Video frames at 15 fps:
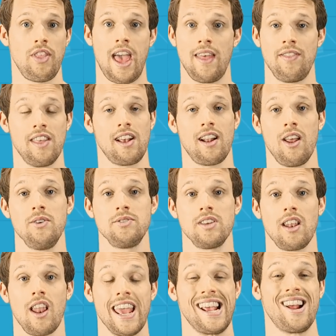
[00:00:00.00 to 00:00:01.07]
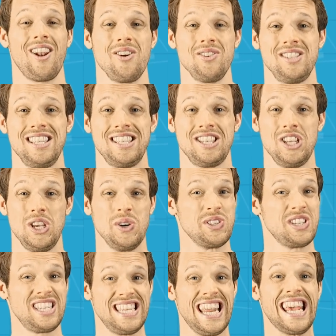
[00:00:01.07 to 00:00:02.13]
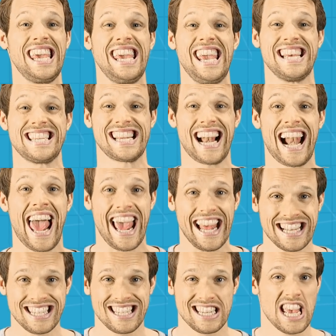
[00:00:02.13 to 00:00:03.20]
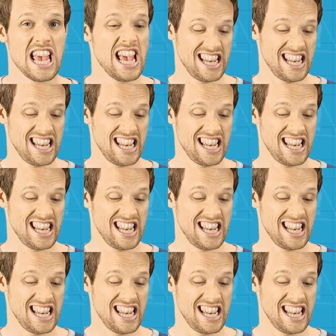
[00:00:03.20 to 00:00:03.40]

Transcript: then the clothes that lie closest to your stinkiest glands,